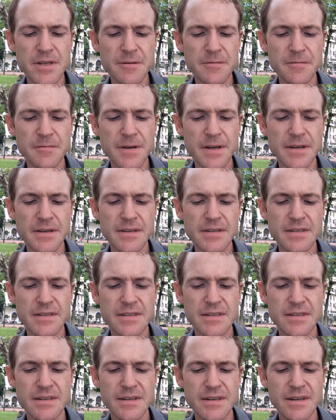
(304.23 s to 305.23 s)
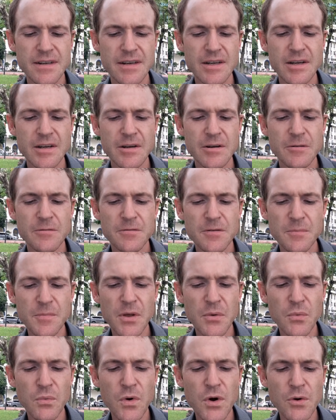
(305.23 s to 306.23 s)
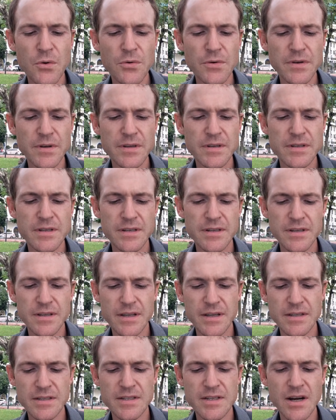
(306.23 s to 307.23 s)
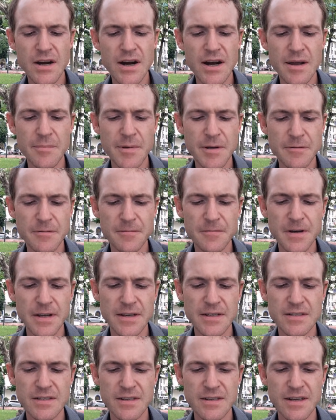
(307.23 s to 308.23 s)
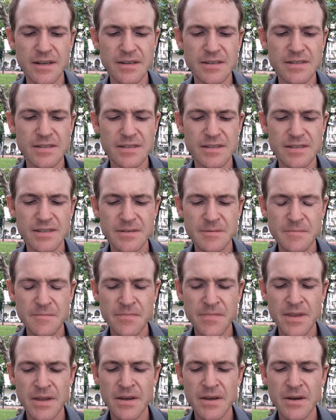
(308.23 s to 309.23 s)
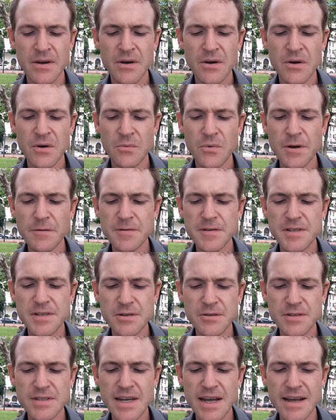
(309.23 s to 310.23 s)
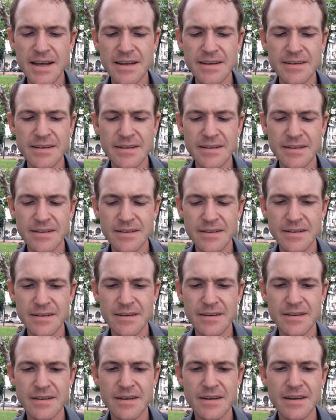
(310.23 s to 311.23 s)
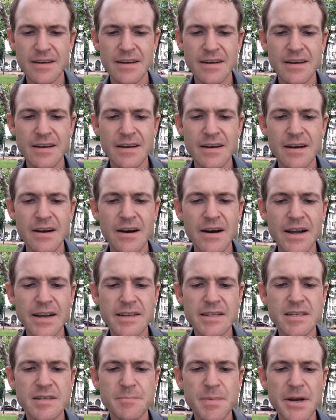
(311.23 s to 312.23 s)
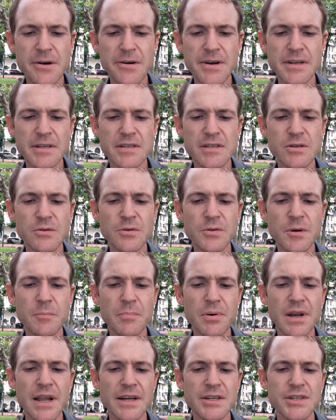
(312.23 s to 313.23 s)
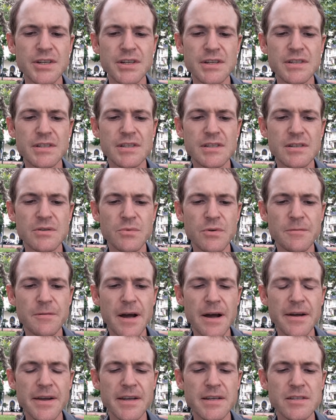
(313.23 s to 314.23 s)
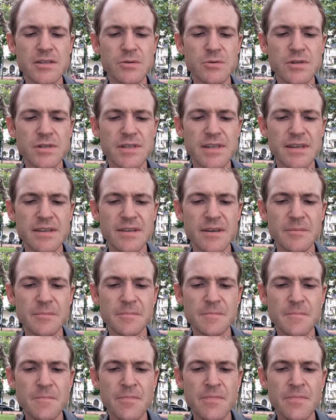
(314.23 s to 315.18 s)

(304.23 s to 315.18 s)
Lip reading: defeat, from the wound that time inflicts on us. With Suzanne, I experienced all the pleasures without exhausting them.